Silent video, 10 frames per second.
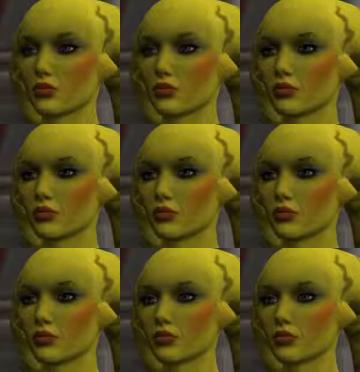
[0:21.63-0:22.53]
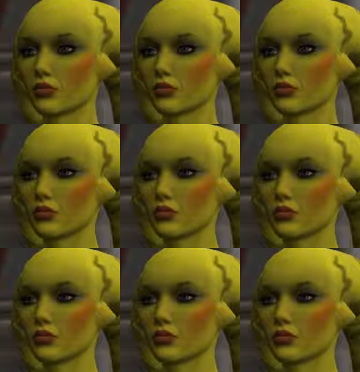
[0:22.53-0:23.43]

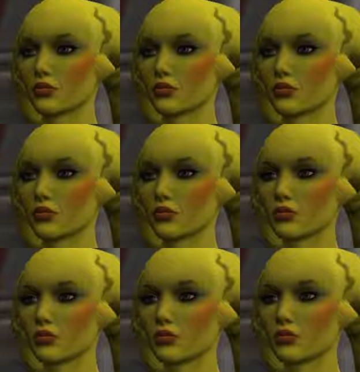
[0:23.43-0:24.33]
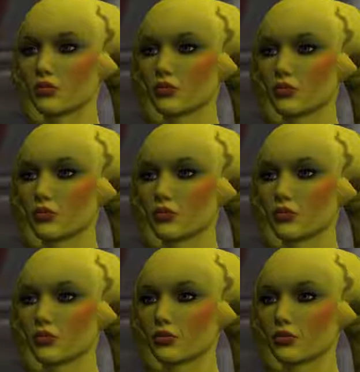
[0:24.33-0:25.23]
Nothing is said.